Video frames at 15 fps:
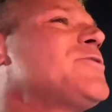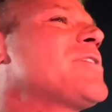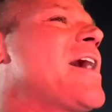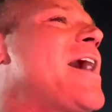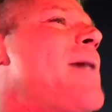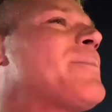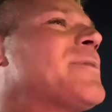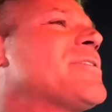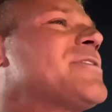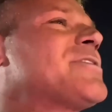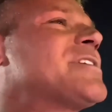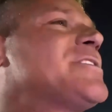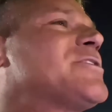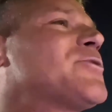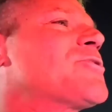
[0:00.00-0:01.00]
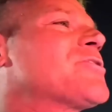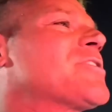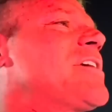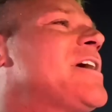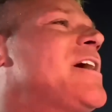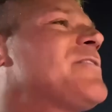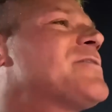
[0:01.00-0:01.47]
two coppers and
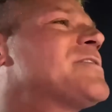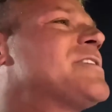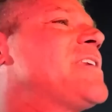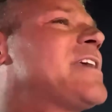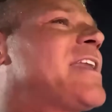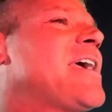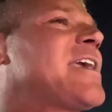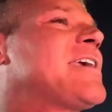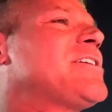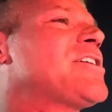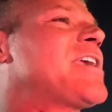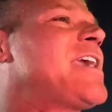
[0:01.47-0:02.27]
torture cuffs and then like in a